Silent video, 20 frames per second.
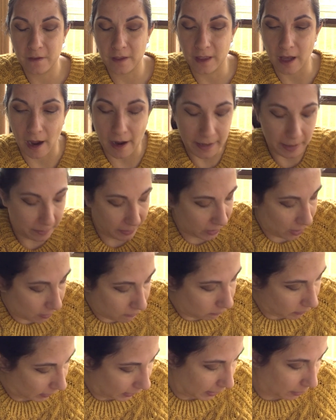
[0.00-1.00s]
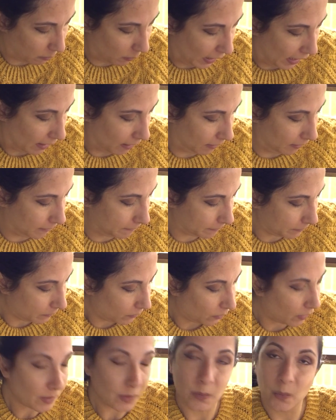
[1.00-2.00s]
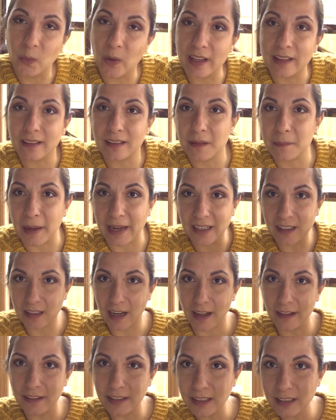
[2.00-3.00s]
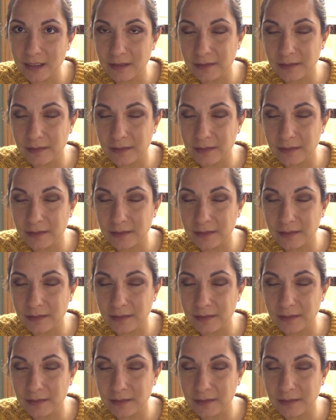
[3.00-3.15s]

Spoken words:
thought it would go really well with the main color.